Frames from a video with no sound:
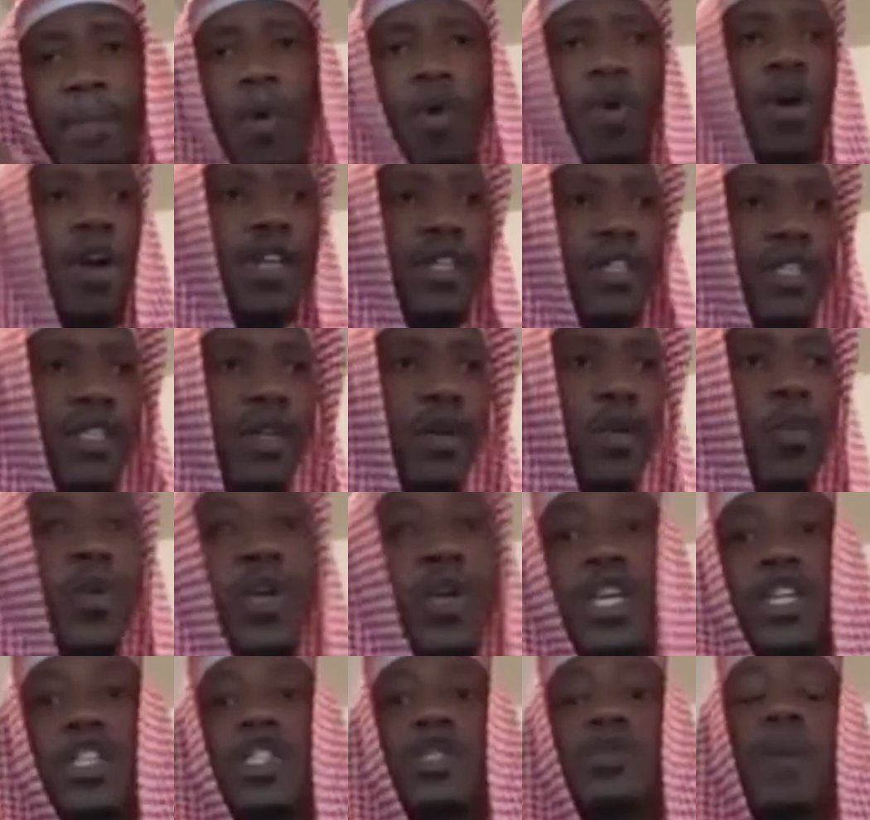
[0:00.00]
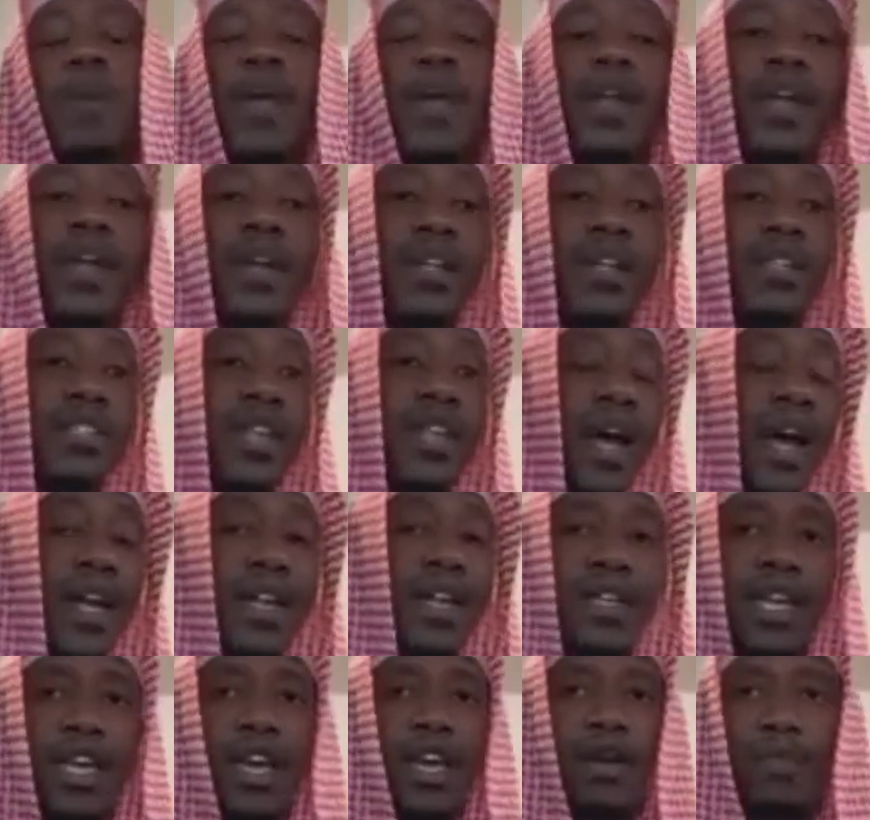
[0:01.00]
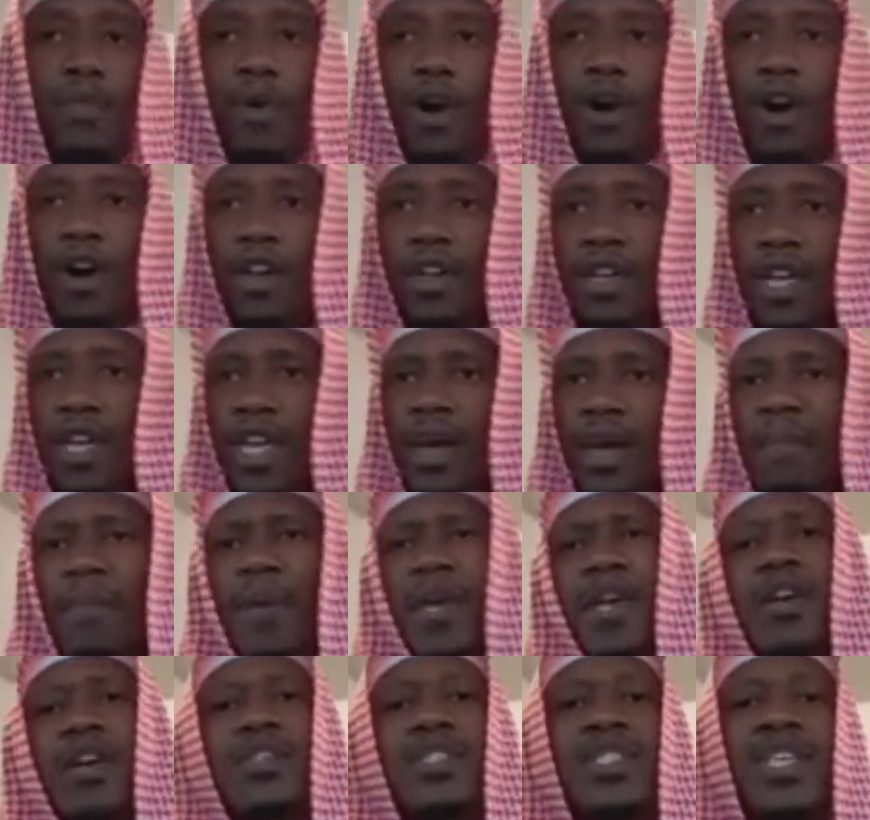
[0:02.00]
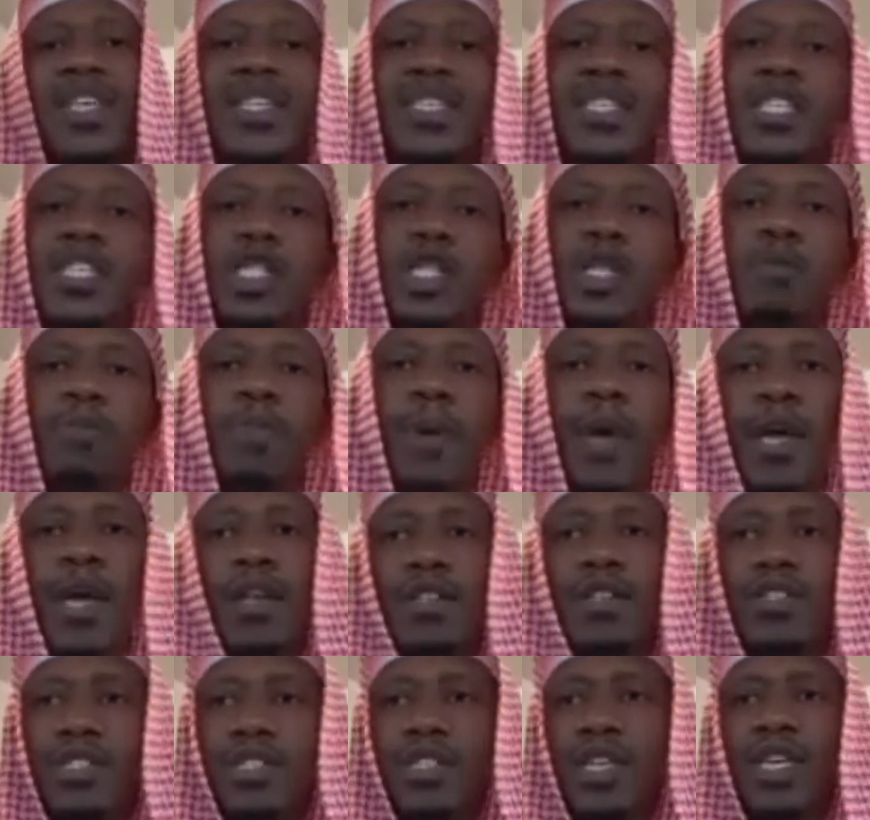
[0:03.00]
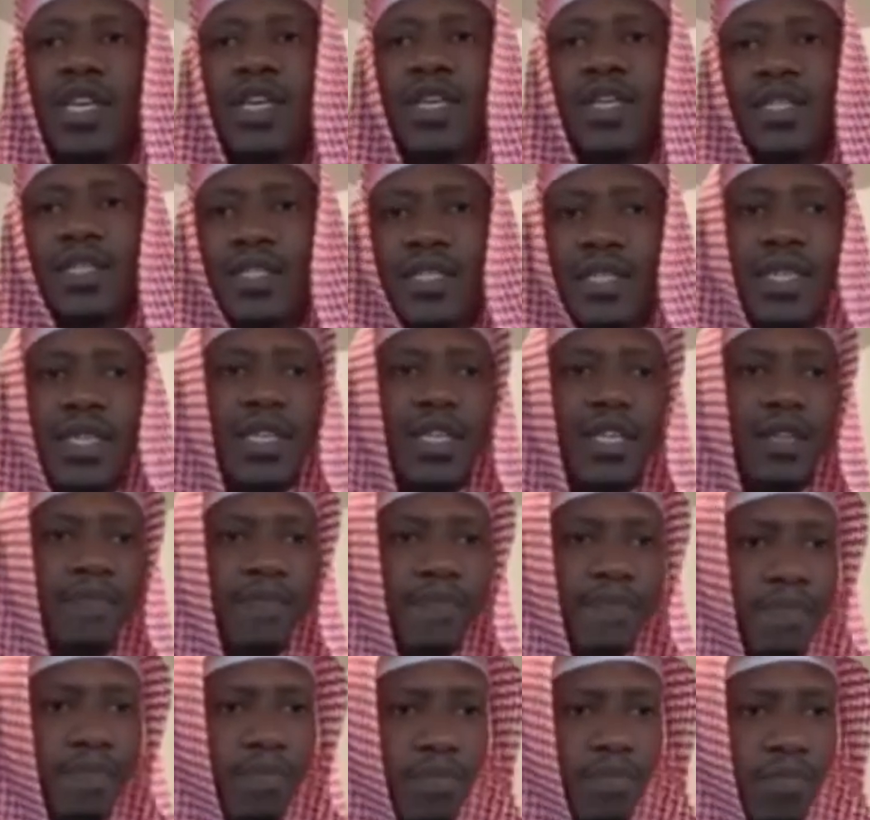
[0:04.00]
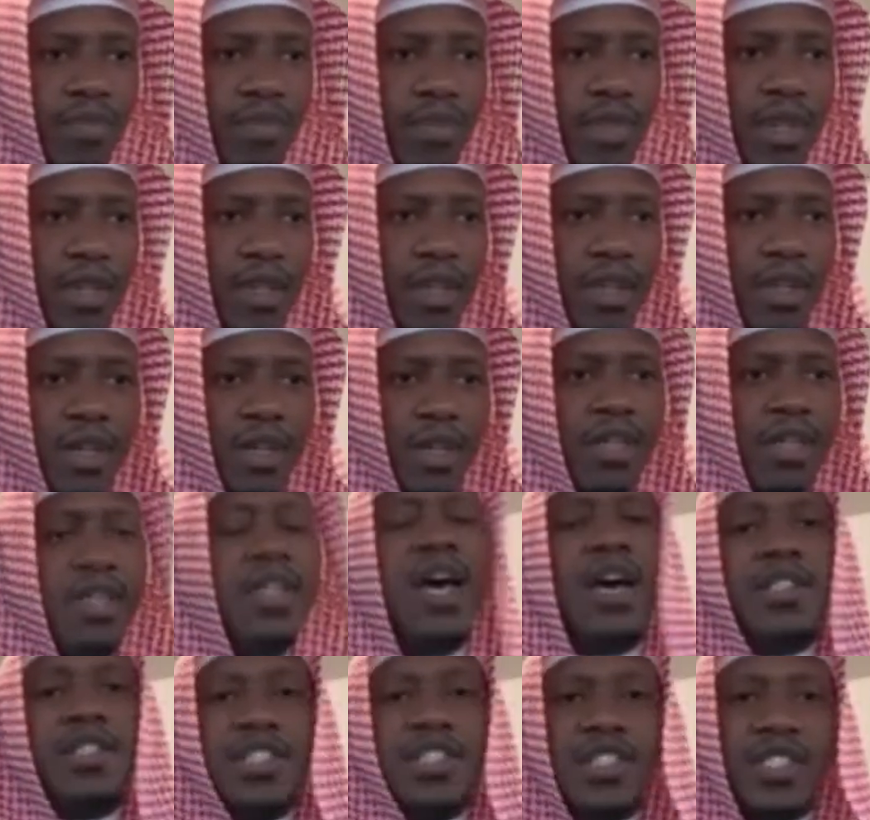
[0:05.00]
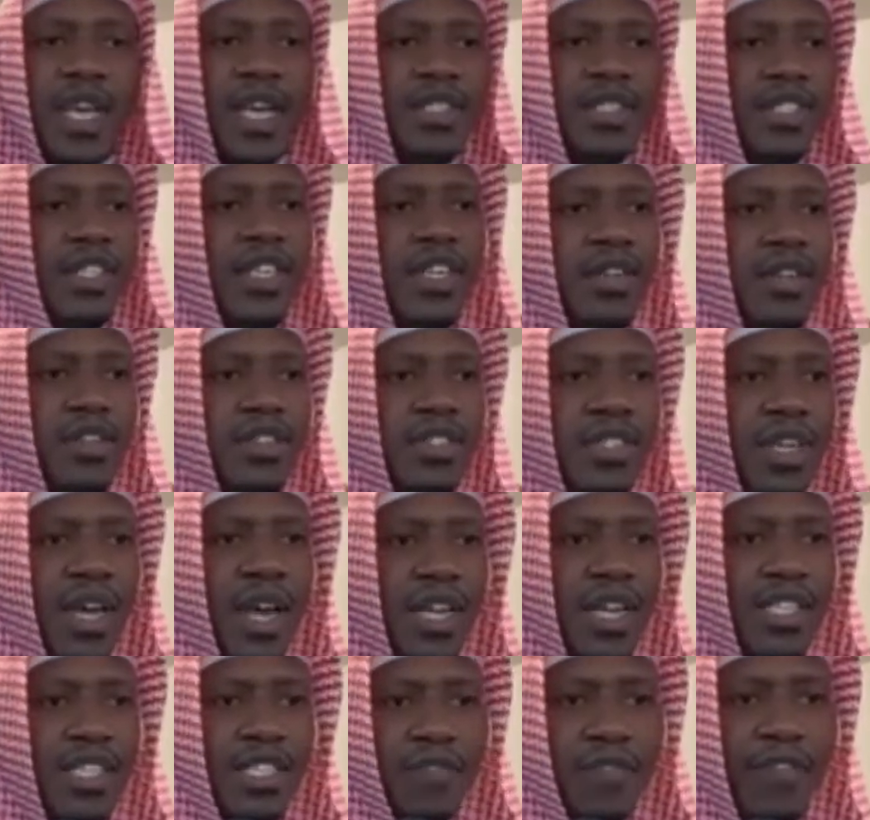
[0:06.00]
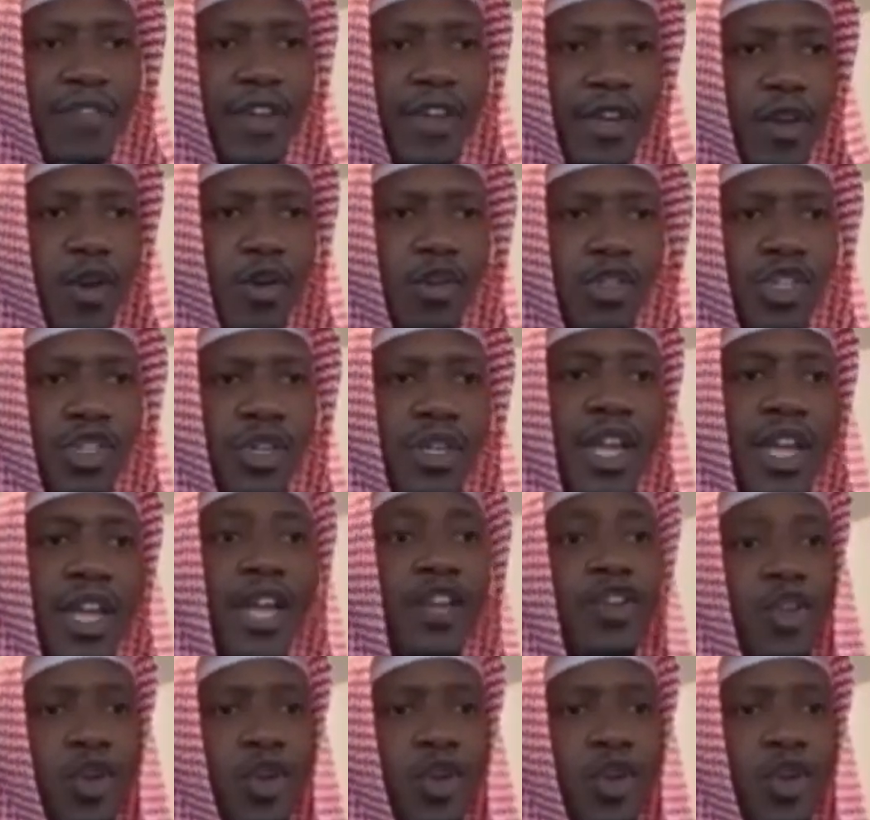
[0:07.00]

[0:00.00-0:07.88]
point we can spend an entire day upon because it dispels the nonsensical scientific notion that